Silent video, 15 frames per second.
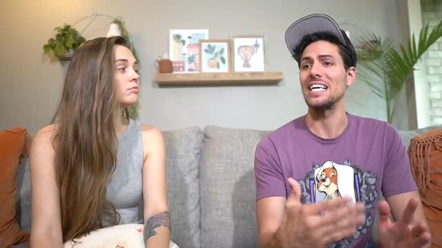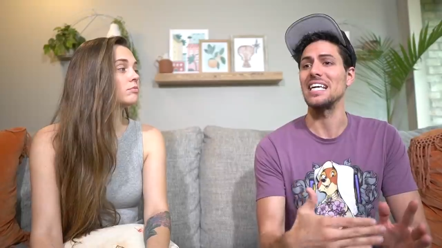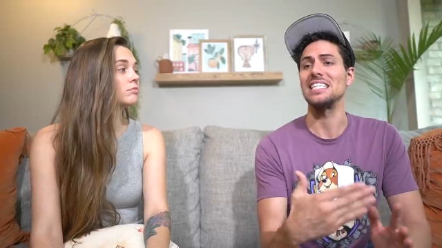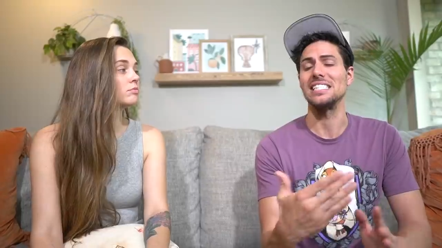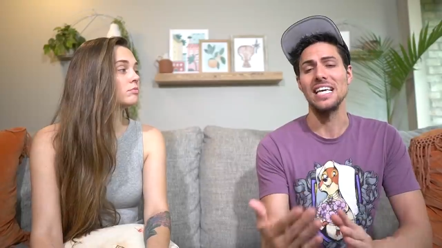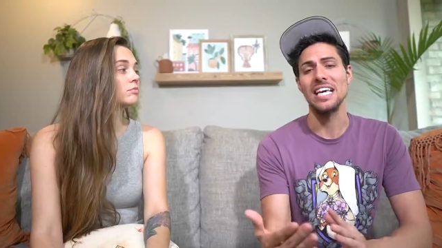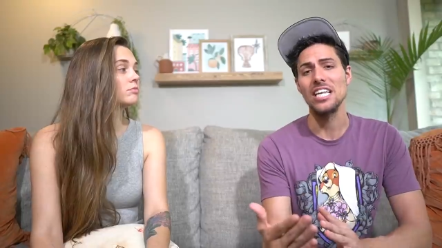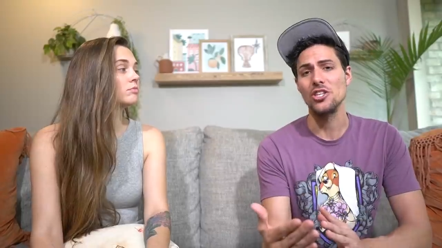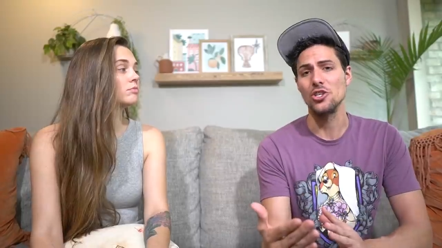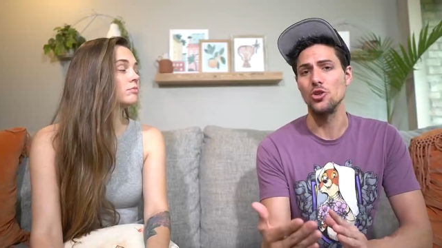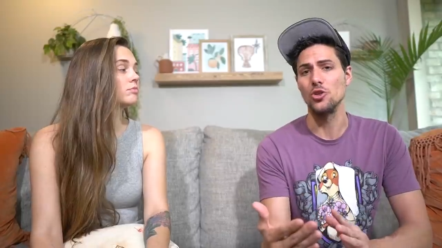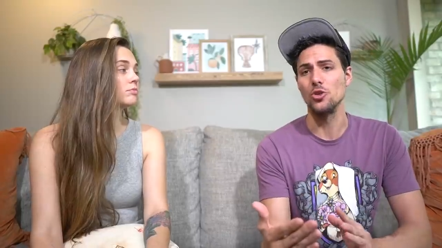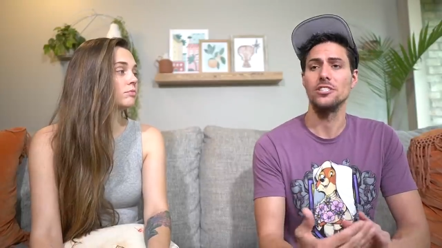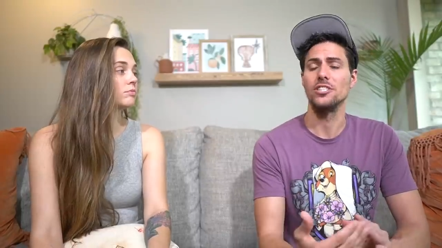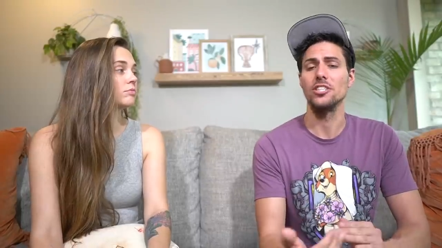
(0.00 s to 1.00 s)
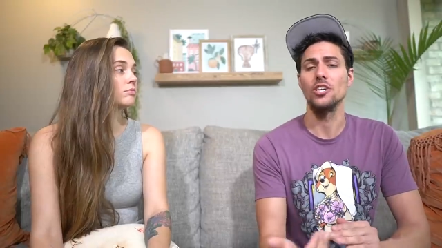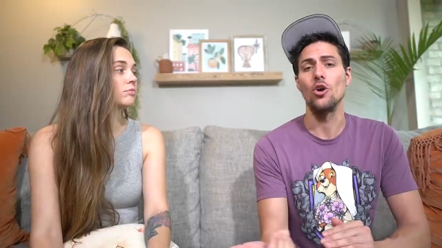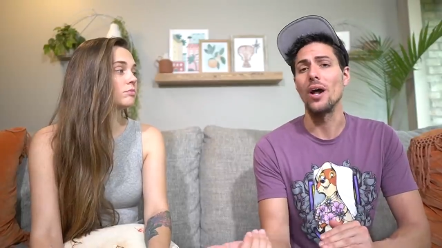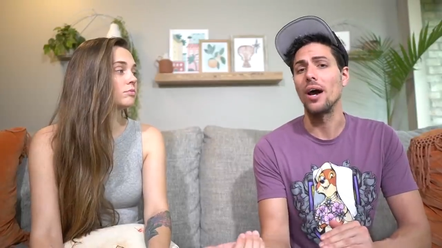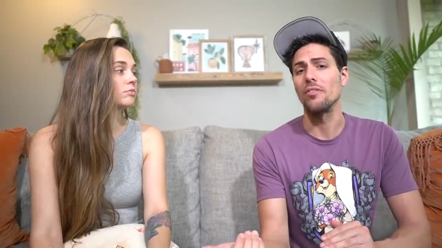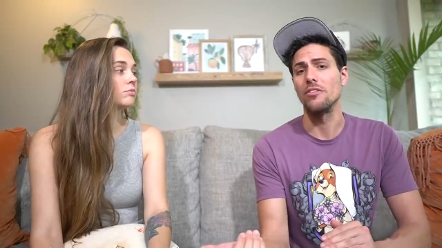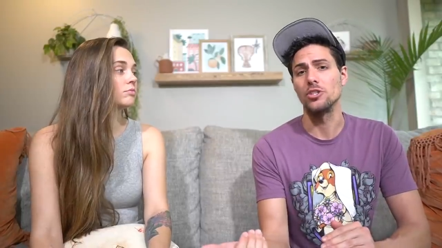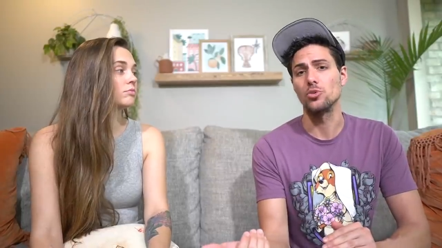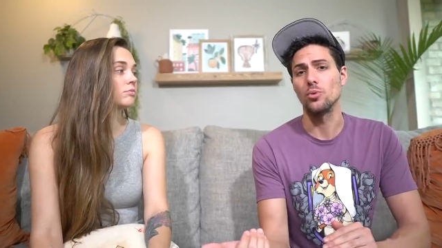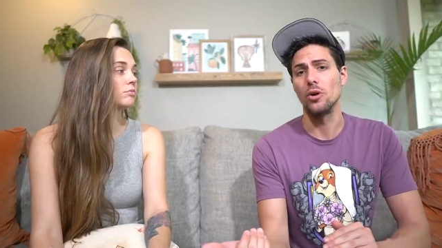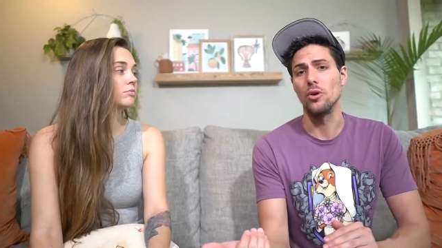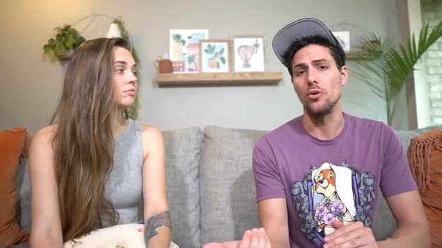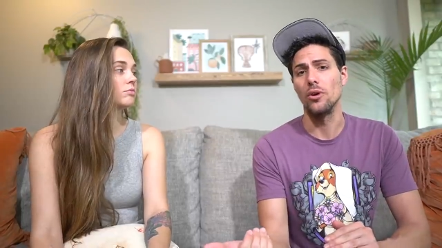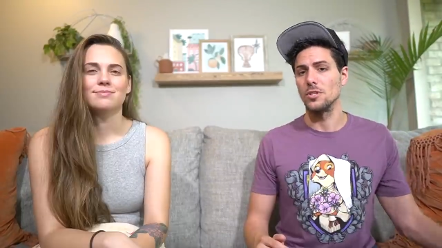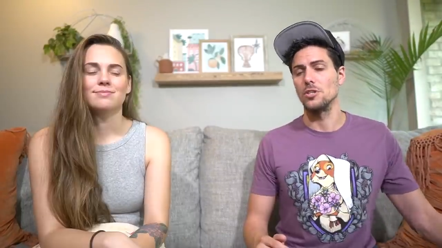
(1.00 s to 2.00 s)
Speaker 1: continue to go down this
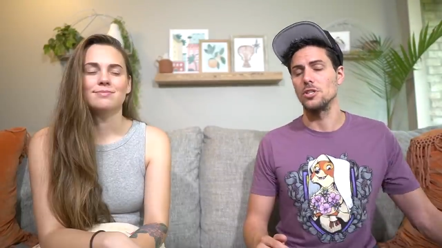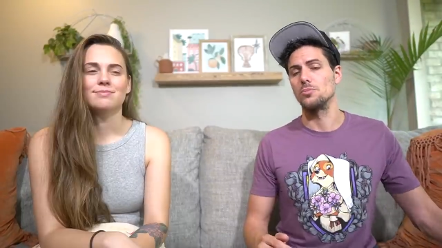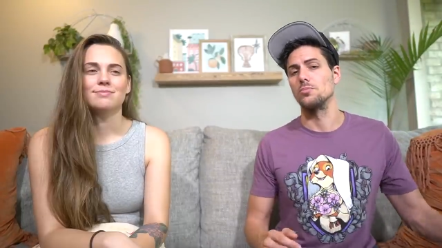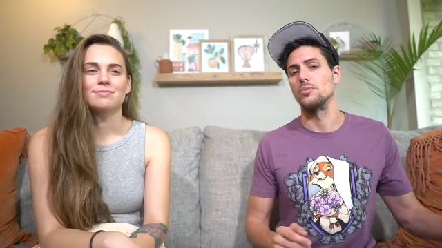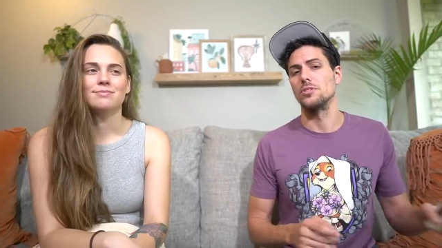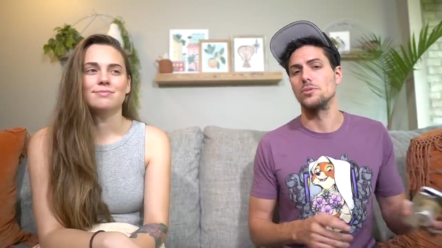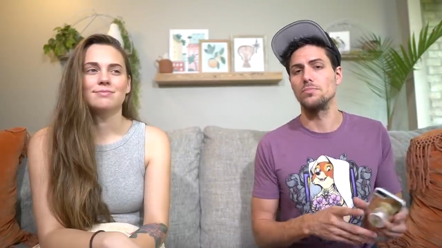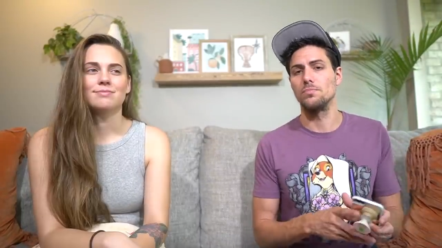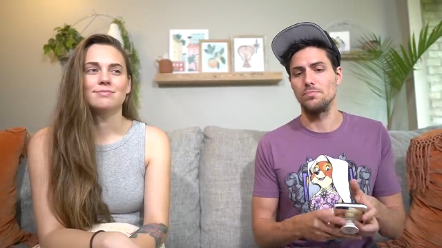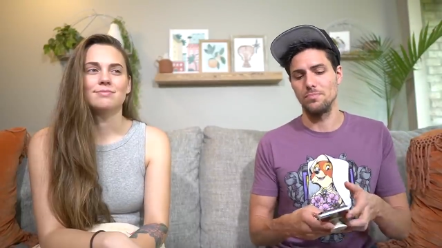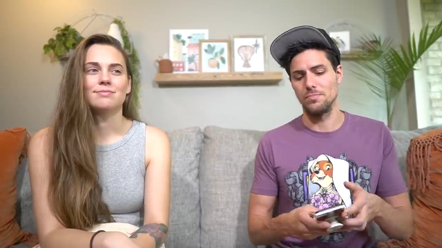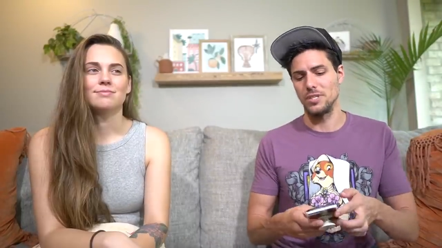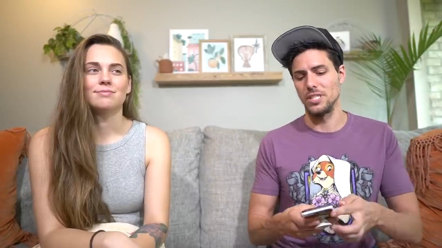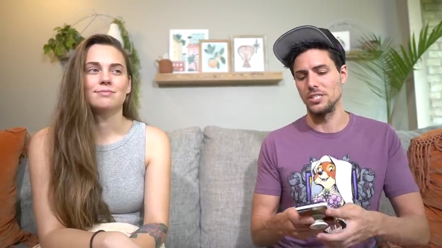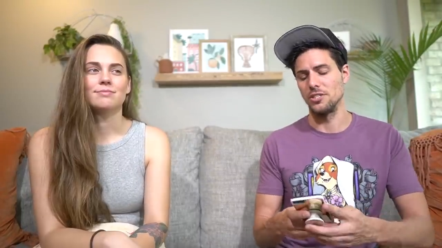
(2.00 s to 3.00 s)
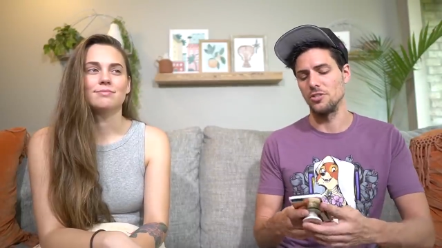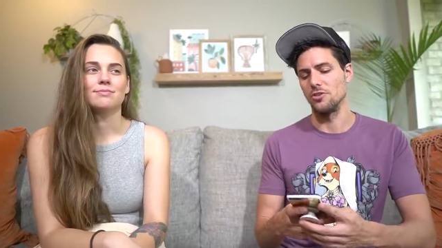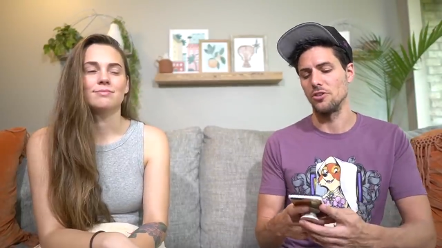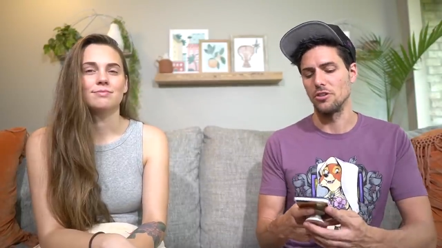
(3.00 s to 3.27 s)
road. Let's let's Continue the